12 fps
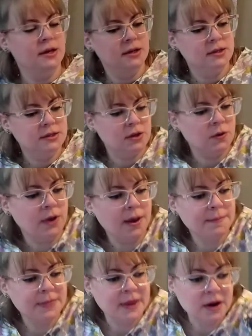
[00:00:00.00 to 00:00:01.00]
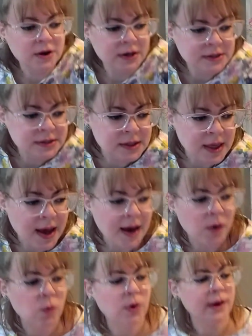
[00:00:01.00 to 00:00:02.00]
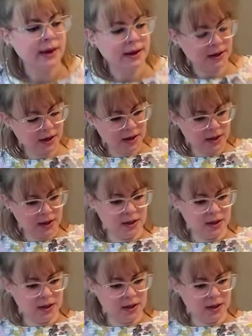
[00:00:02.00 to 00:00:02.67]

So yep, there is that one.